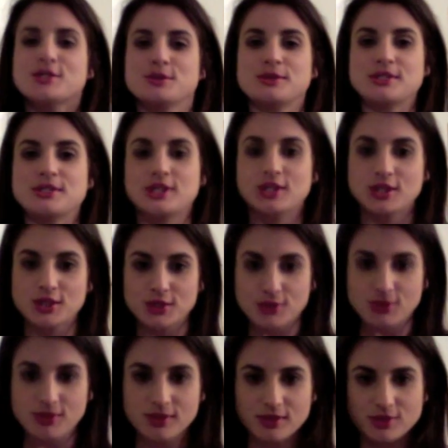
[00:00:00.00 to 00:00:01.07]
So it's a
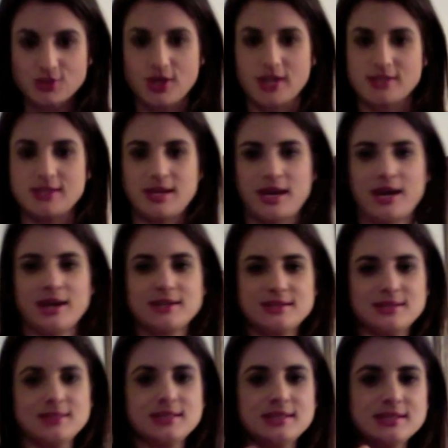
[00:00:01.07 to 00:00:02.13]
cute little dress. It has
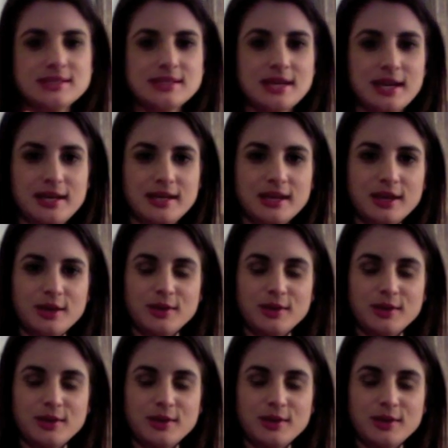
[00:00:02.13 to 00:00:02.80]
this inside,